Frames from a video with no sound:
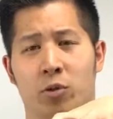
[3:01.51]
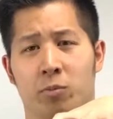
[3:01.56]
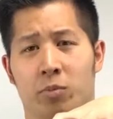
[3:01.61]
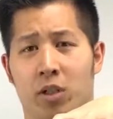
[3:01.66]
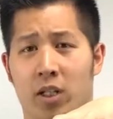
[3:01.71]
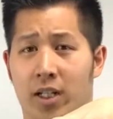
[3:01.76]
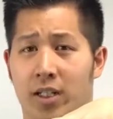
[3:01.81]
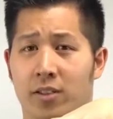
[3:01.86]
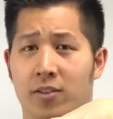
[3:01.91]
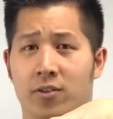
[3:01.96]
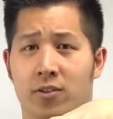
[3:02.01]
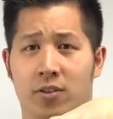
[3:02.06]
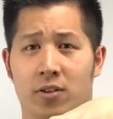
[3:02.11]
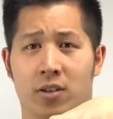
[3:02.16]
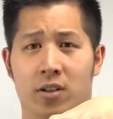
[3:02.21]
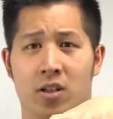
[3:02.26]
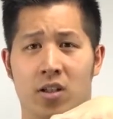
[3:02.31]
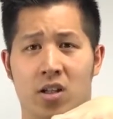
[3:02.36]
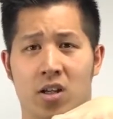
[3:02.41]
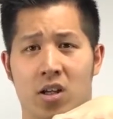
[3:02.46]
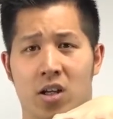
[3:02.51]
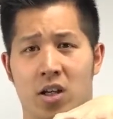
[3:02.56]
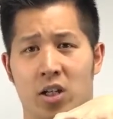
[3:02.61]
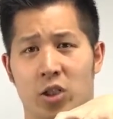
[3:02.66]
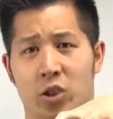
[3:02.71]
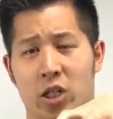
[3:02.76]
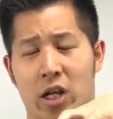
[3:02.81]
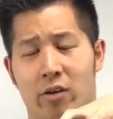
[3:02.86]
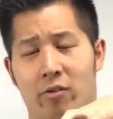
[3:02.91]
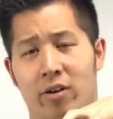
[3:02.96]
place,
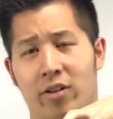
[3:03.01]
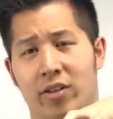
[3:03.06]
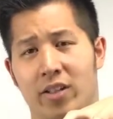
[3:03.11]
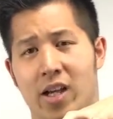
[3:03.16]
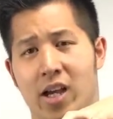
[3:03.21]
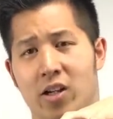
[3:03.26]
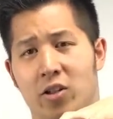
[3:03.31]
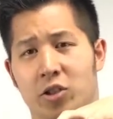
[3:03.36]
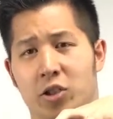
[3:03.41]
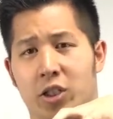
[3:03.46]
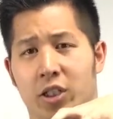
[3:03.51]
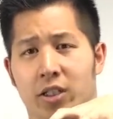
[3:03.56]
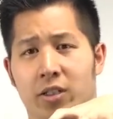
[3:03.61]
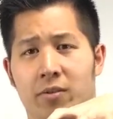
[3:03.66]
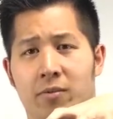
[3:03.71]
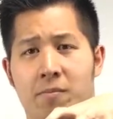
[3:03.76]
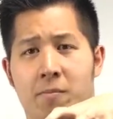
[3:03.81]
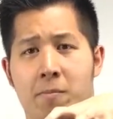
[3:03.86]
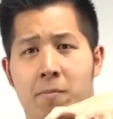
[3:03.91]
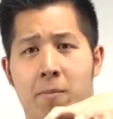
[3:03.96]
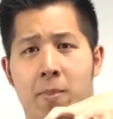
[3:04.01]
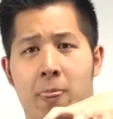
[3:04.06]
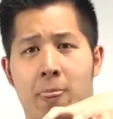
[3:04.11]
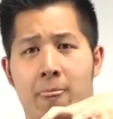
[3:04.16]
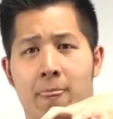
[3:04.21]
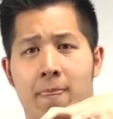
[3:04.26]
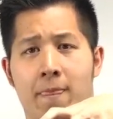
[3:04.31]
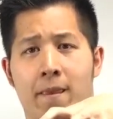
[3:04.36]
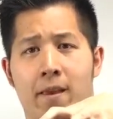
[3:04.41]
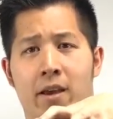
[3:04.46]
generate the energy,
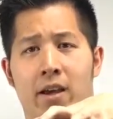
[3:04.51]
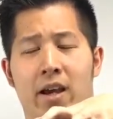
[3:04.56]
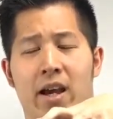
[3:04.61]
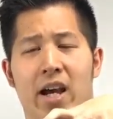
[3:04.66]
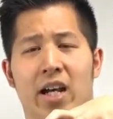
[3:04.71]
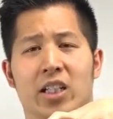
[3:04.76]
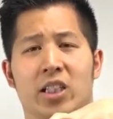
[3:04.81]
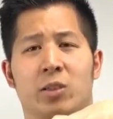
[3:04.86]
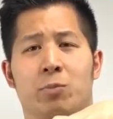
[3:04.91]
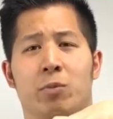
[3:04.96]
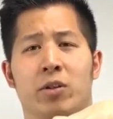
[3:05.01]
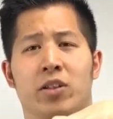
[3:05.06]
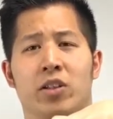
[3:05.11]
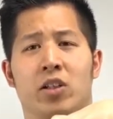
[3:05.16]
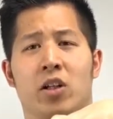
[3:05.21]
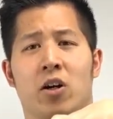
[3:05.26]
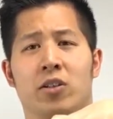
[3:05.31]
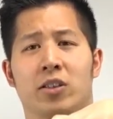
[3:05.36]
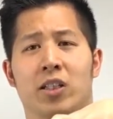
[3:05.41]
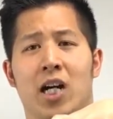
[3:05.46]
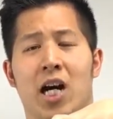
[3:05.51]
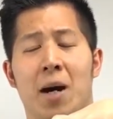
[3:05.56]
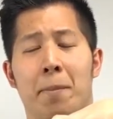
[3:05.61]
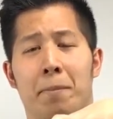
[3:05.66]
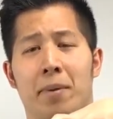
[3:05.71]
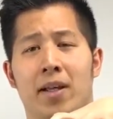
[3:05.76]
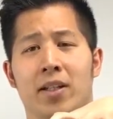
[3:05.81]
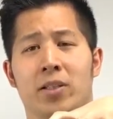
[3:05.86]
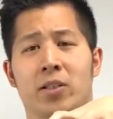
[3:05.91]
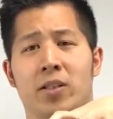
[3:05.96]
and spring the cards
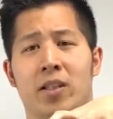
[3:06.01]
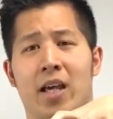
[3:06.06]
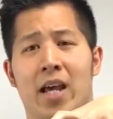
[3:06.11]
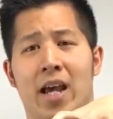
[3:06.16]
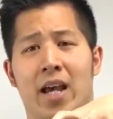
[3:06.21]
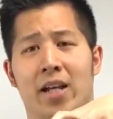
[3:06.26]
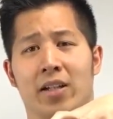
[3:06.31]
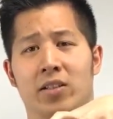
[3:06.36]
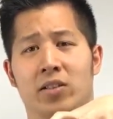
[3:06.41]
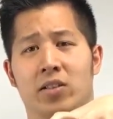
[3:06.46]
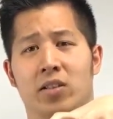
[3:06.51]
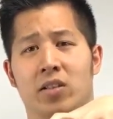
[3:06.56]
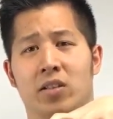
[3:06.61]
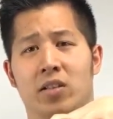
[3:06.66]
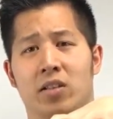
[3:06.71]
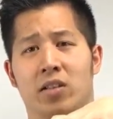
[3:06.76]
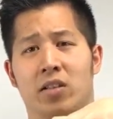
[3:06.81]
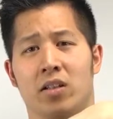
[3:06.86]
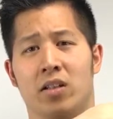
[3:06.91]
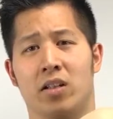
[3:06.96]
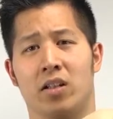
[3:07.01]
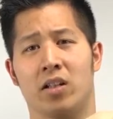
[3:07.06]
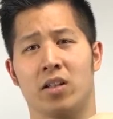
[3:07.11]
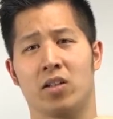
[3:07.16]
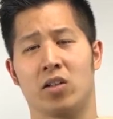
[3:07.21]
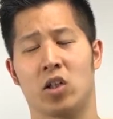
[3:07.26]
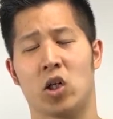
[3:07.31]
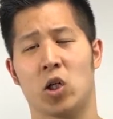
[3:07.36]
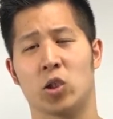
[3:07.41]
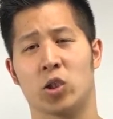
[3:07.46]
up into the hands. The
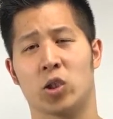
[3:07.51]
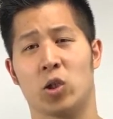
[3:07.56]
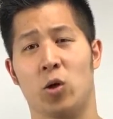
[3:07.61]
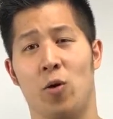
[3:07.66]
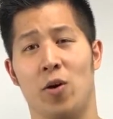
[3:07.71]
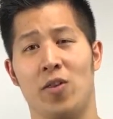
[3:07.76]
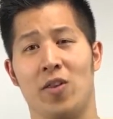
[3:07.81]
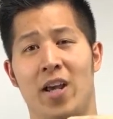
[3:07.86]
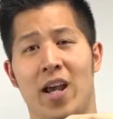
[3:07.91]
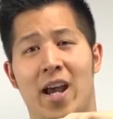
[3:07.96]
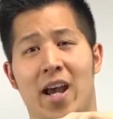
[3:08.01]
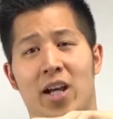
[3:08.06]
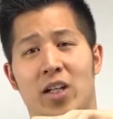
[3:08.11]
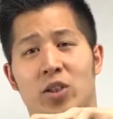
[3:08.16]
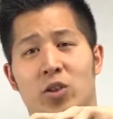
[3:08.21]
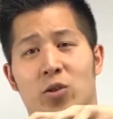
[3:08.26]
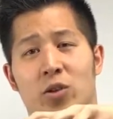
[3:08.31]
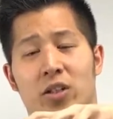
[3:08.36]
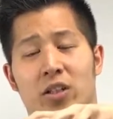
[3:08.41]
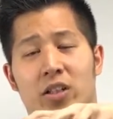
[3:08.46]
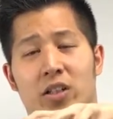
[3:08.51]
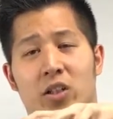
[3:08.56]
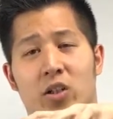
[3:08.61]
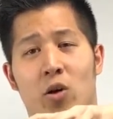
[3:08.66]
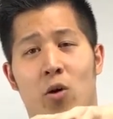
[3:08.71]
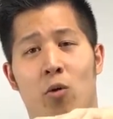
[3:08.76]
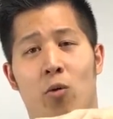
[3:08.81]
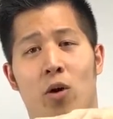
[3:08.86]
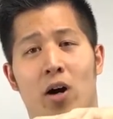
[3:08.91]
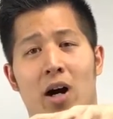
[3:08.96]
cards are going to go in the hands, you're going to
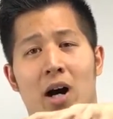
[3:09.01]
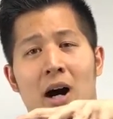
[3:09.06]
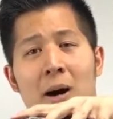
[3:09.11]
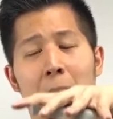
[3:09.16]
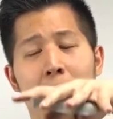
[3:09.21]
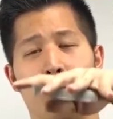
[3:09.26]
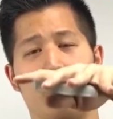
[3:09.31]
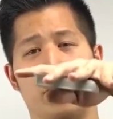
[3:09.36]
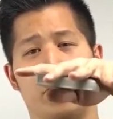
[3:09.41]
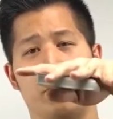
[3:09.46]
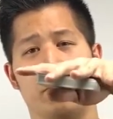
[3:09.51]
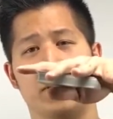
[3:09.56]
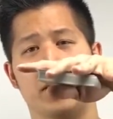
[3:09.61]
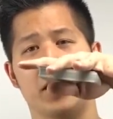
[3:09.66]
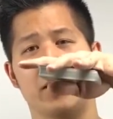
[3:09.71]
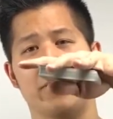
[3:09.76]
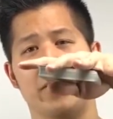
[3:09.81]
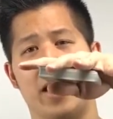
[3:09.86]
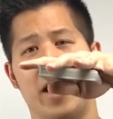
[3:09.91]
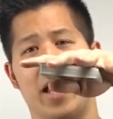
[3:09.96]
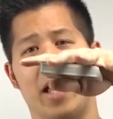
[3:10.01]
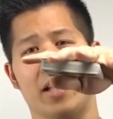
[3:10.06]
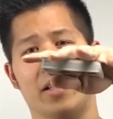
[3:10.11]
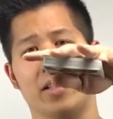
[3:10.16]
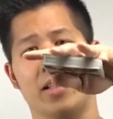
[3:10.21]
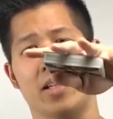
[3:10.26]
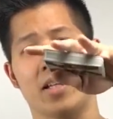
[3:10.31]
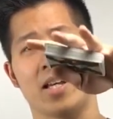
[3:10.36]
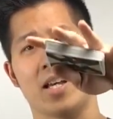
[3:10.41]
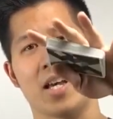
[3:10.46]
go up with the receiving hand,
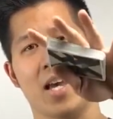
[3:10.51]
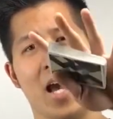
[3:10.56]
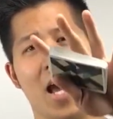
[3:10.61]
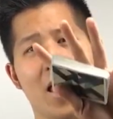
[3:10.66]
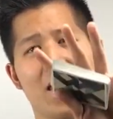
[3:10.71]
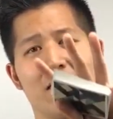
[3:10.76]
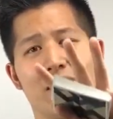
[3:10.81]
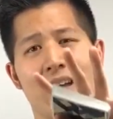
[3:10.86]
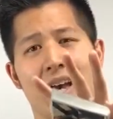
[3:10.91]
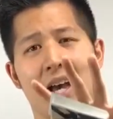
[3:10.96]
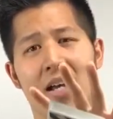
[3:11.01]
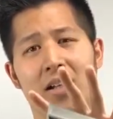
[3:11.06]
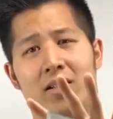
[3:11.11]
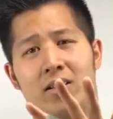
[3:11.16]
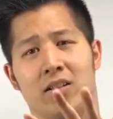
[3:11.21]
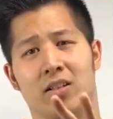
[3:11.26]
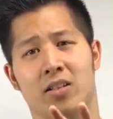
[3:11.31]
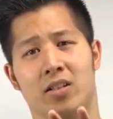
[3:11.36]
and then